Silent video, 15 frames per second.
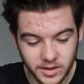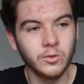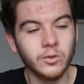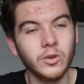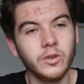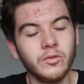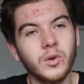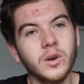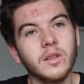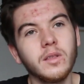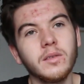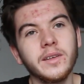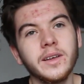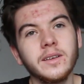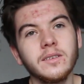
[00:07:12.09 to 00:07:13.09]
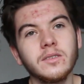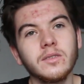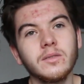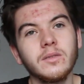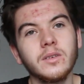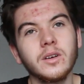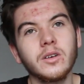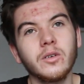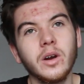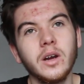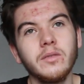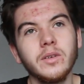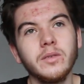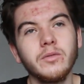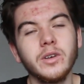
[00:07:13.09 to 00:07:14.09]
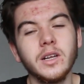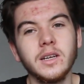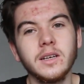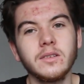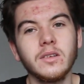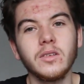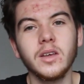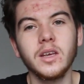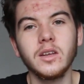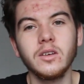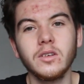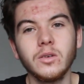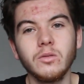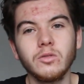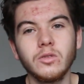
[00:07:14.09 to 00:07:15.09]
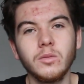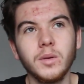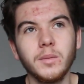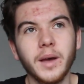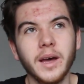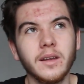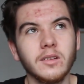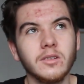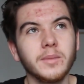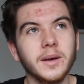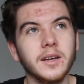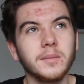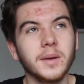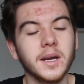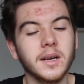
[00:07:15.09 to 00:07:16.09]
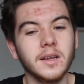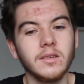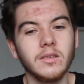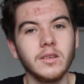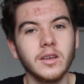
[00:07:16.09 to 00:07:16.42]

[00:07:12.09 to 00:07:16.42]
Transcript: Sort of one of the things Craven realises he can do to be better than Spider-Man is to